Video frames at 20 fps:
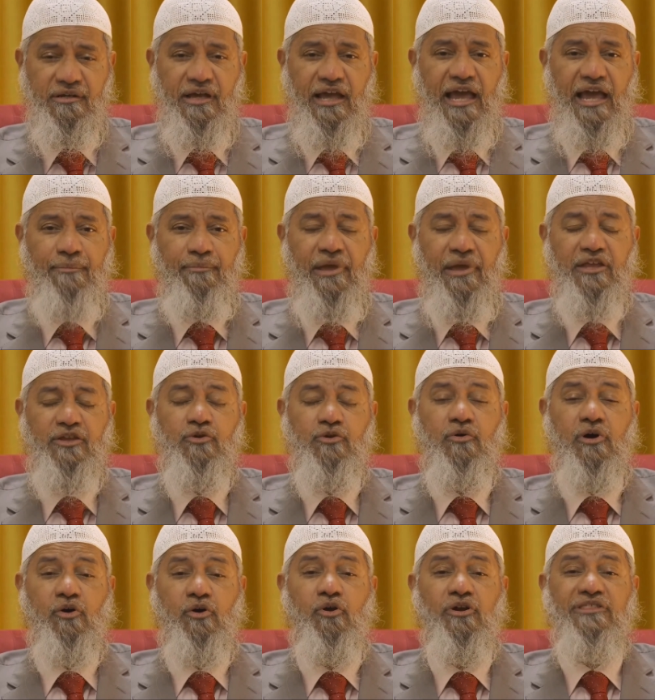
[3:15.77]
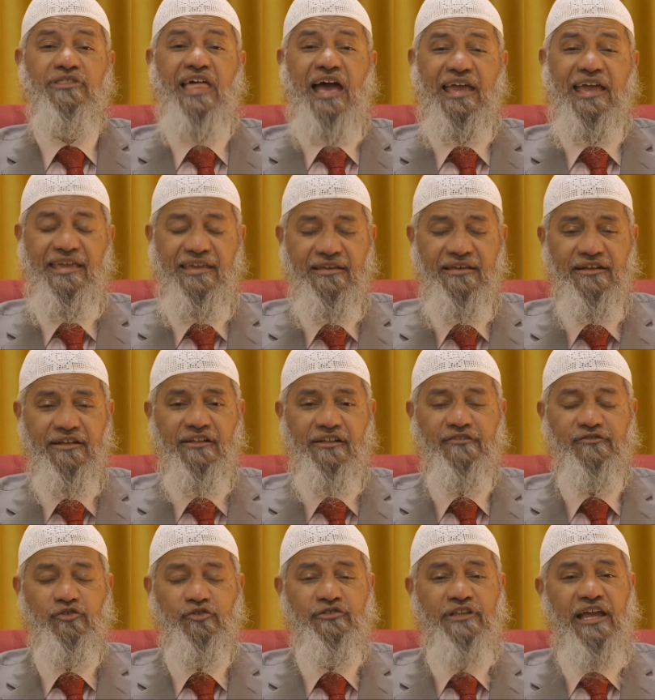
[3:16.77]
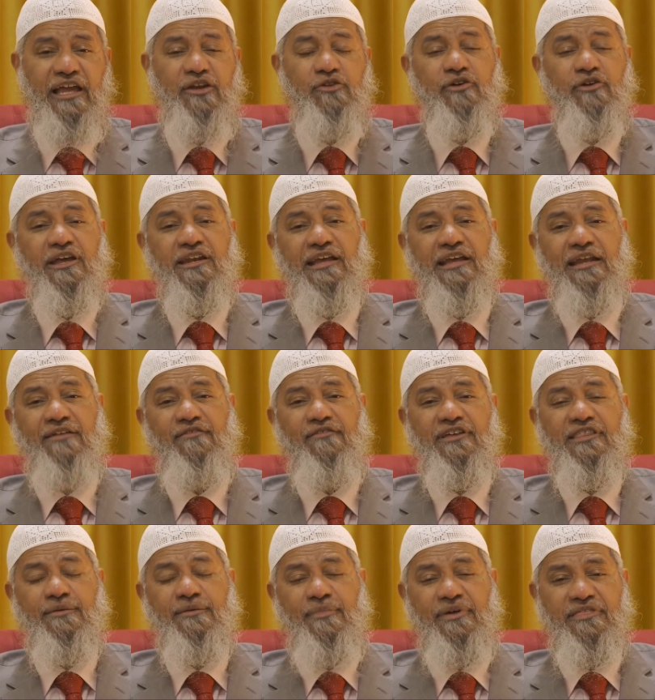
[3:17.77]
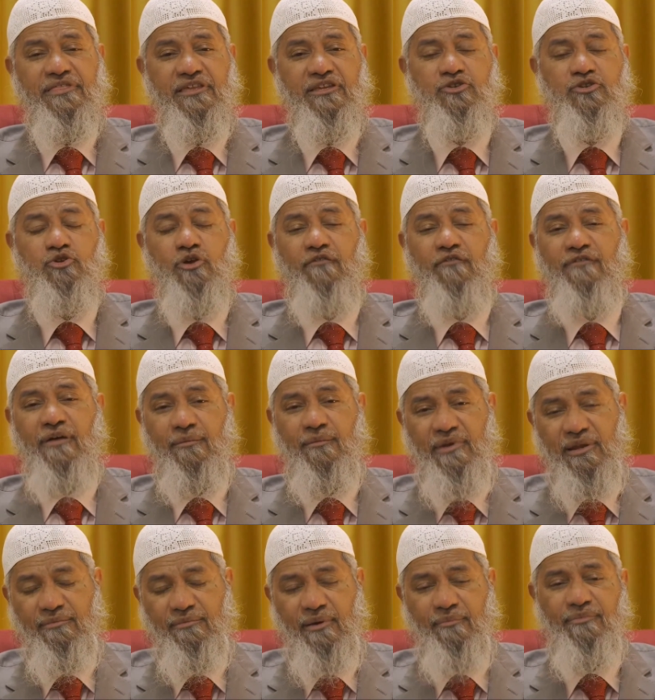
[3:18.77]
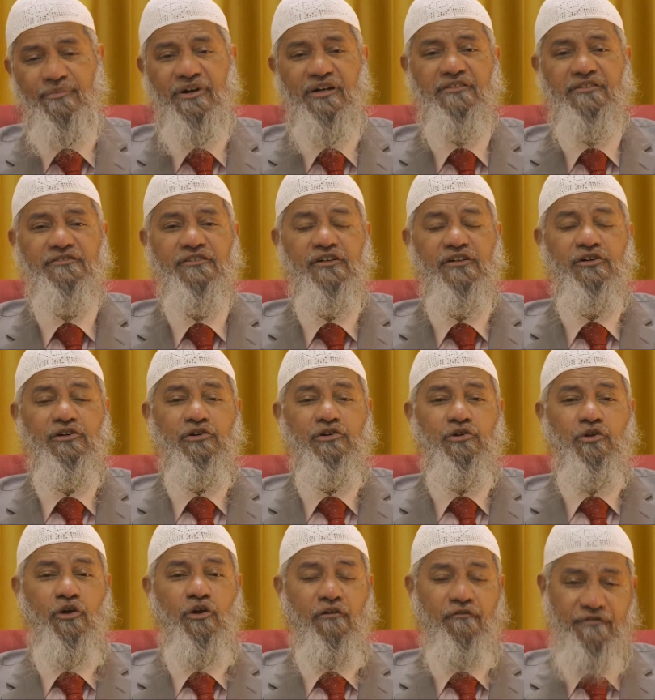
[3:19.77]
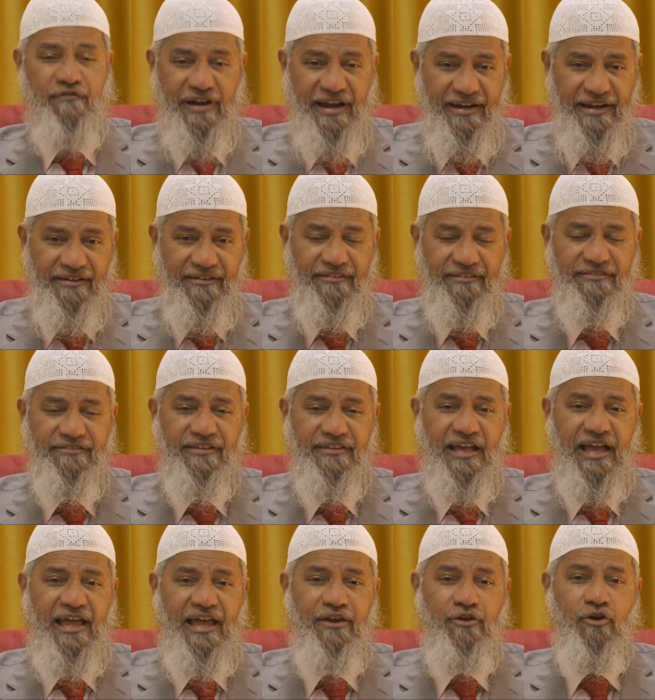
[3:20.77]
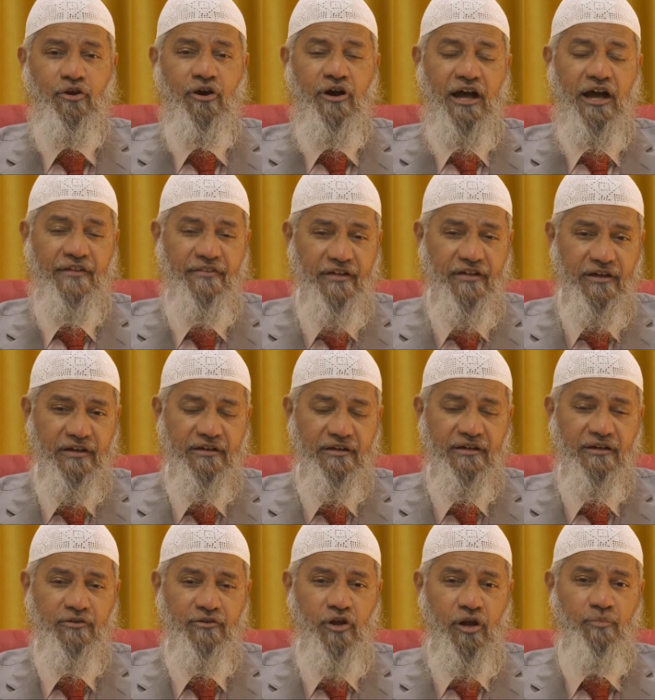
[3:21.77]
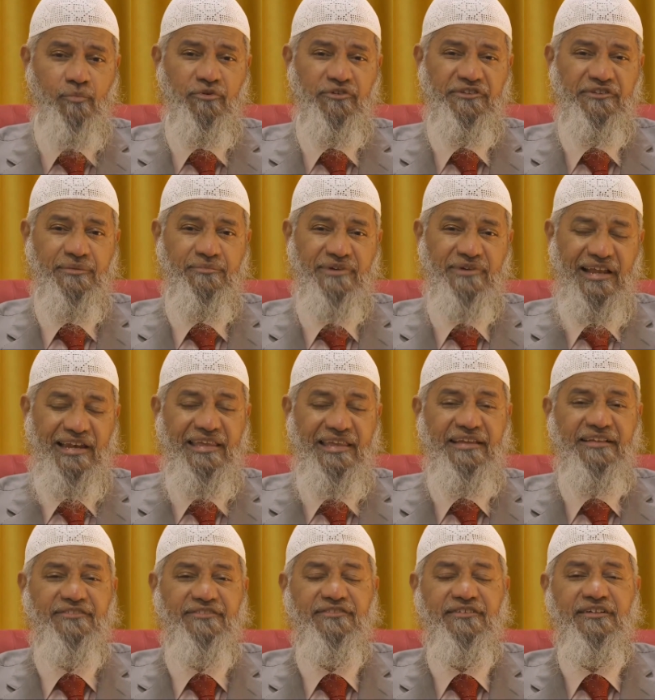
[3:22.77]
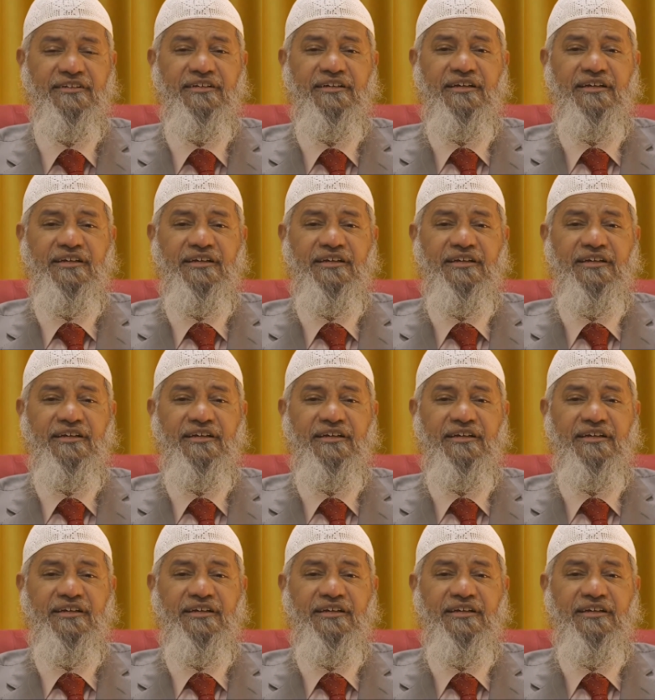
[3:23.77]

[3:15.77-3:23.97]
and make you a good da'i, so that you can convey the message to your family members, to your friends and your other non-Muslim colleagues.